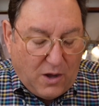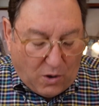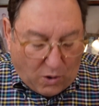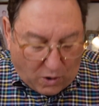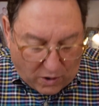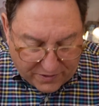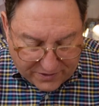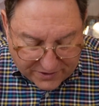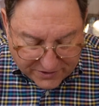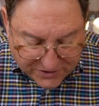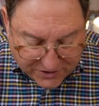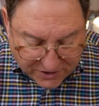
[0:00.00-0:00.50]

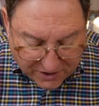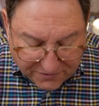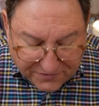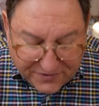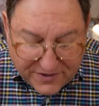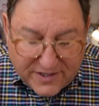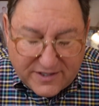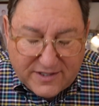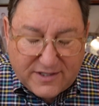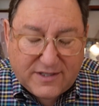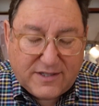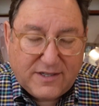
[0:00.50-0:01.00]
On the
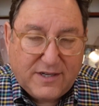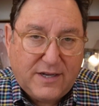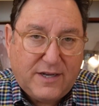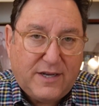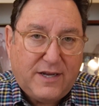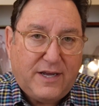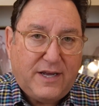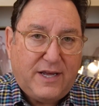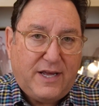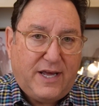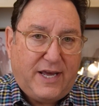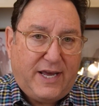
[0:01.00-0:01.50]
surface,
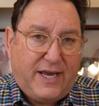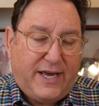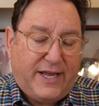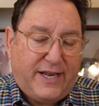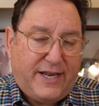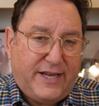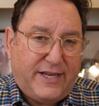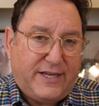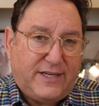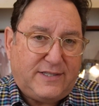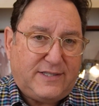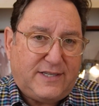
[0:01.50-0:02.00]
it
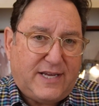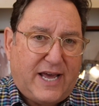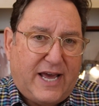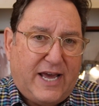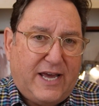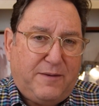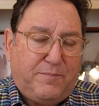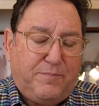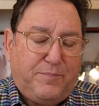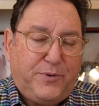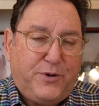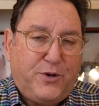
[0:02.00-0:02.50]
is
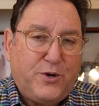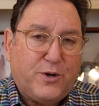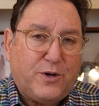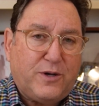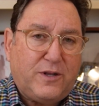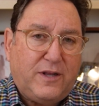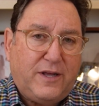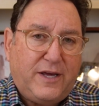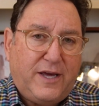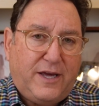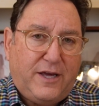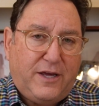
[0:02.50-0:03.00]
a
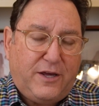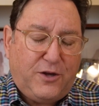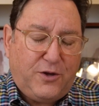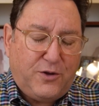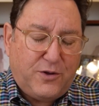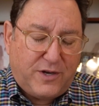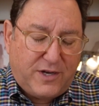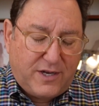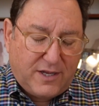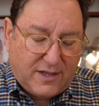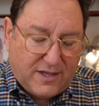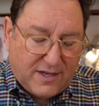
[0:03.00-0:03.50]
purely
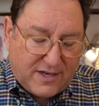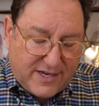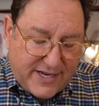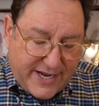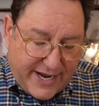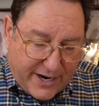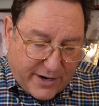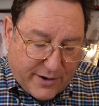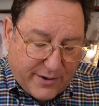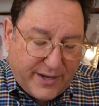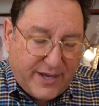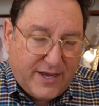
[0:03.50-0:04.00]

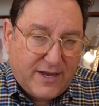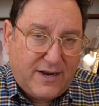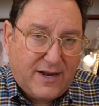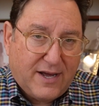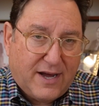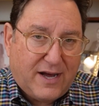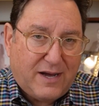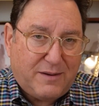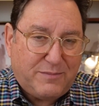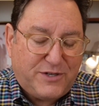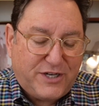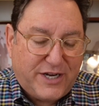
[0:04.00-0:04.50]
utilitarian
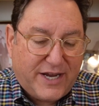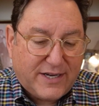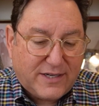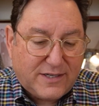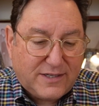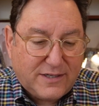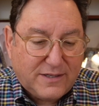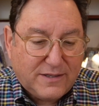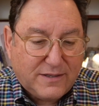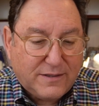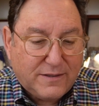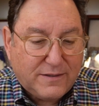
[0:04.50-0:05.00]

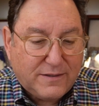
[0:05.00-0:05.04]
object,